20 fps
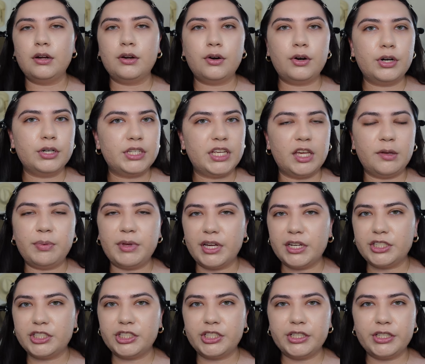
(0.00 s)
or take
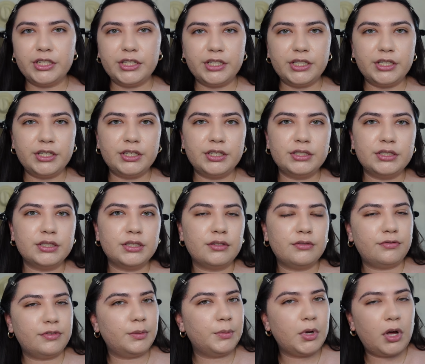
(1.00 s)
pictures,
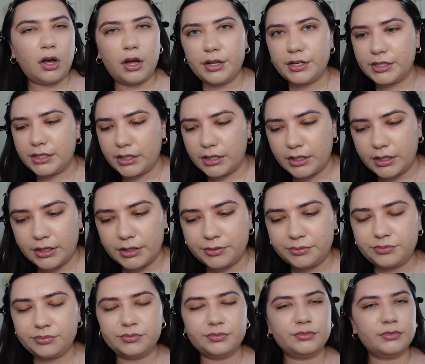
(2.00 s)
film
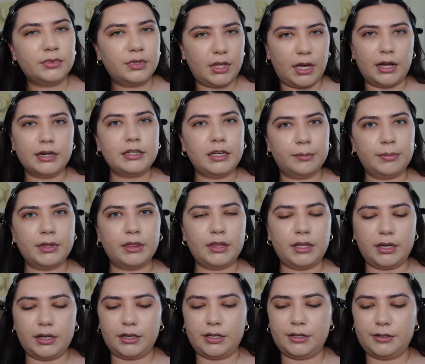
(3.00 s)
content, that type of
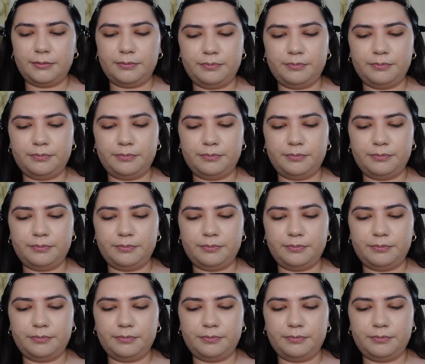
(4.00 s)
thing.